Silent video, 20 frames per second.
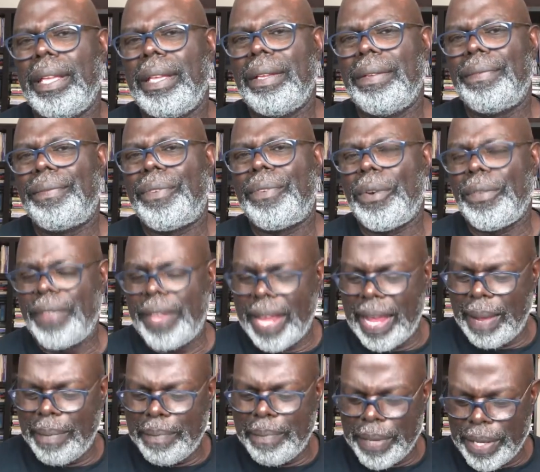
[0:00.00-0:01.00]
for the
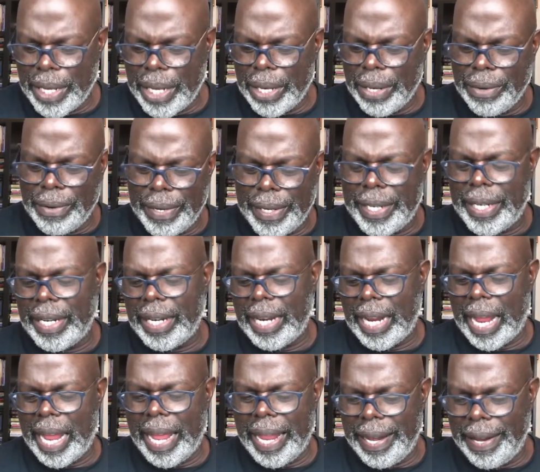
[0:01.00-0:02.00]
ambiguity
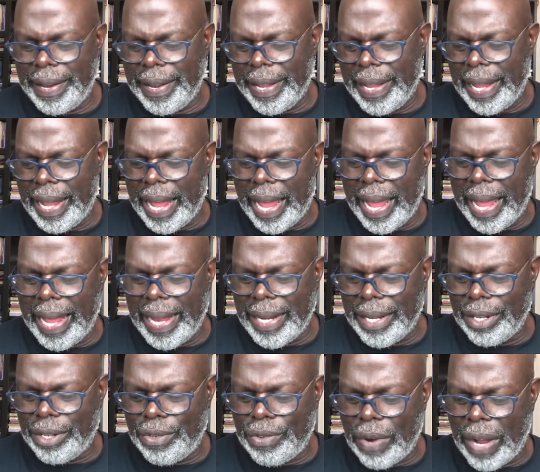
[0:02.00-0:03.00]
and the
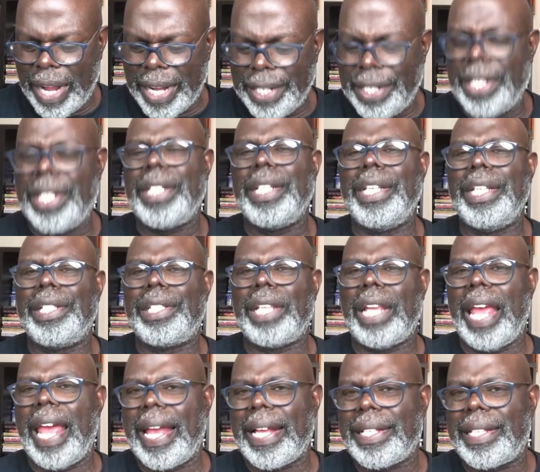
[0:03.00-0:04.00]
androgynous
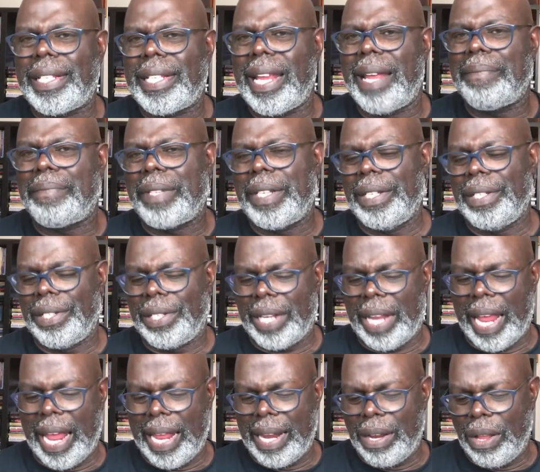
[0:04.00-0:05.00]
acceptance
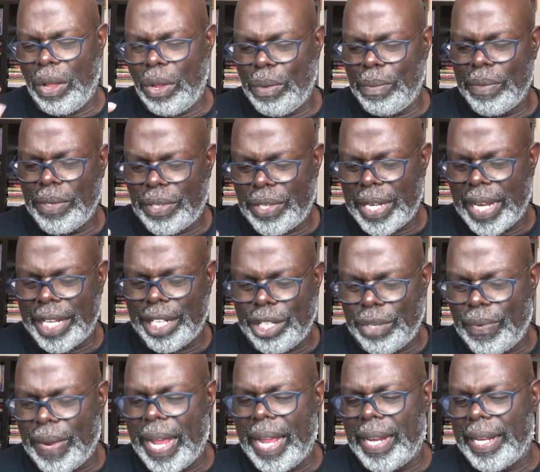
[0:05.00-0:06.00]
and
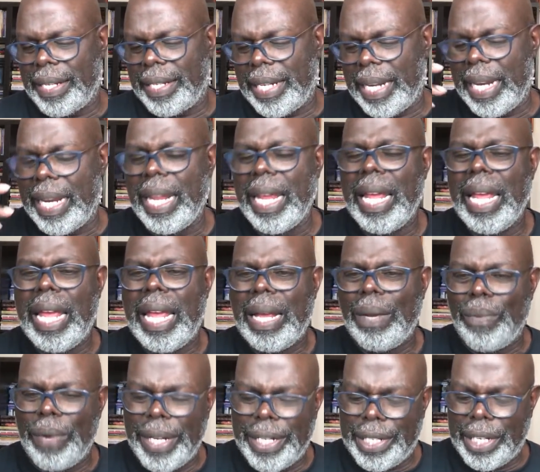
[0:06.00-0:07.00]
homosexuality,
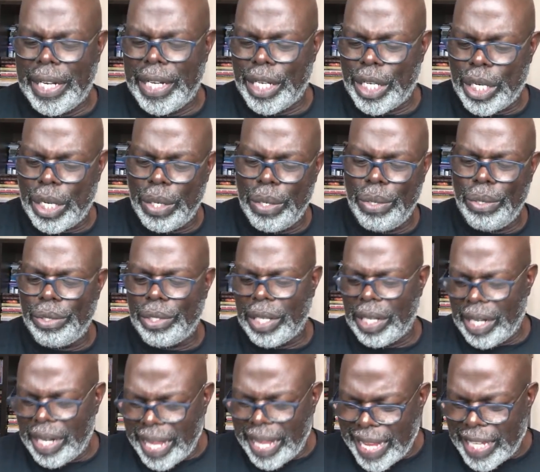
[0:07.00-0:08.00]
which includes
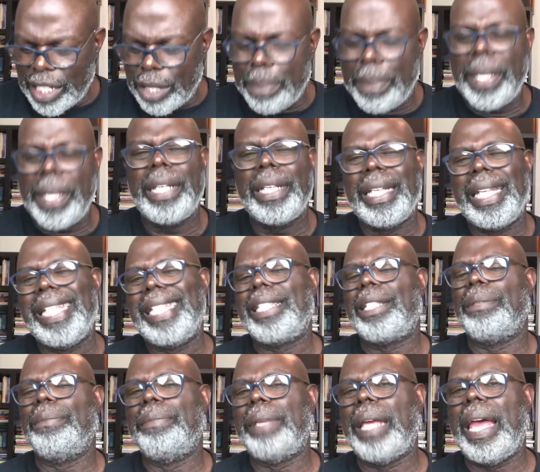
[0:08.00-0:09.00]

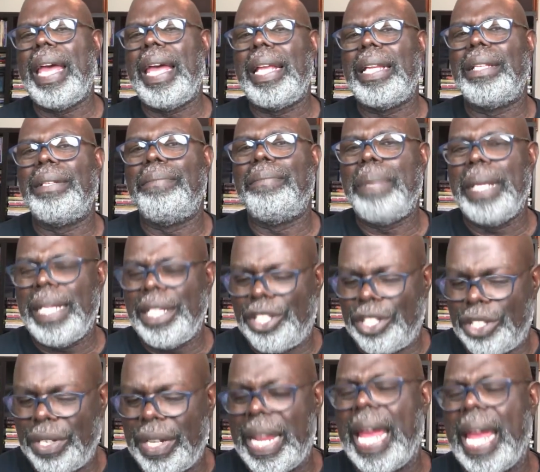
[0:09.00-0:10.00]
lesbianism and
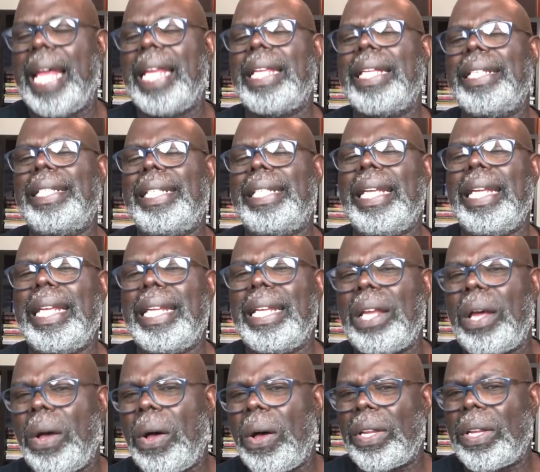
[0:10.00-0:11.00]
bestiality and
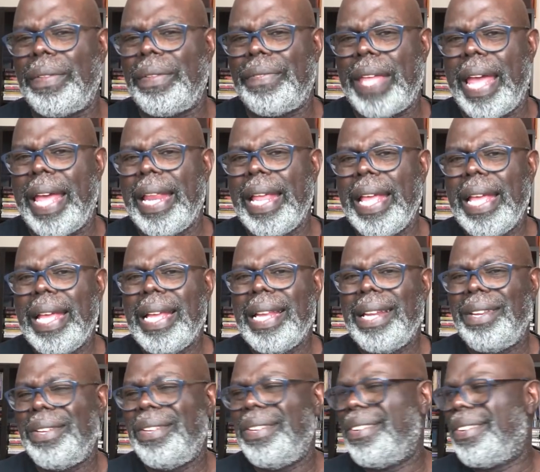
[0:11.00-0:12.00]
all of that.
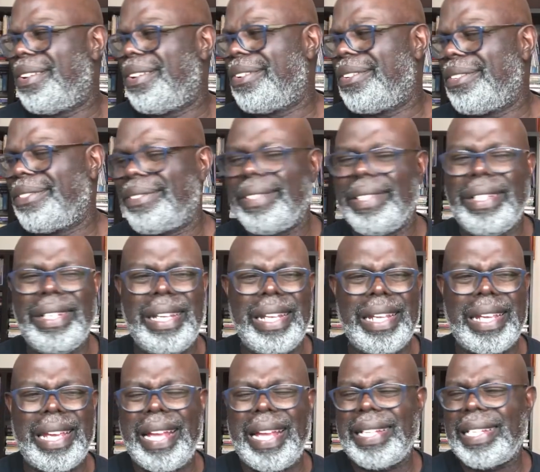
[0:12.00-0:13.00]
Do you know, they
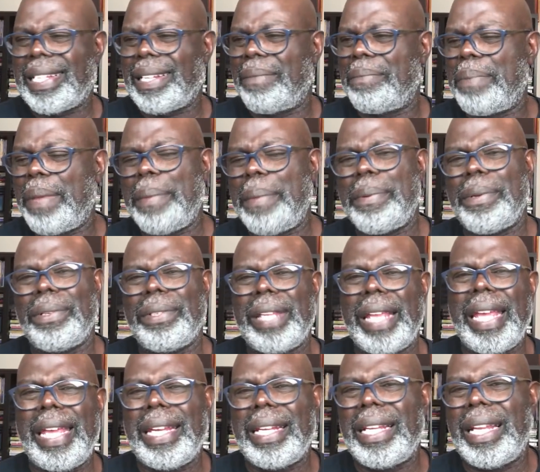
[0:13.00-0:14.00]
got some people,
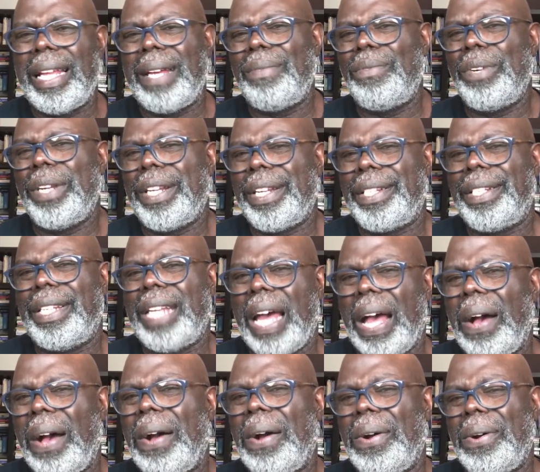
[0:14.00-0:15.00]
they're in love with a
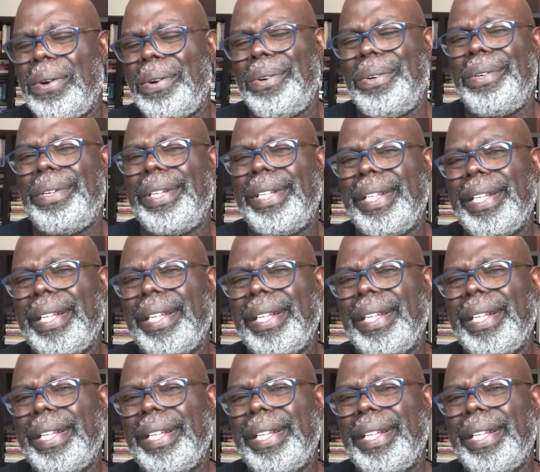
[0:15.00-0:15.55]
dog.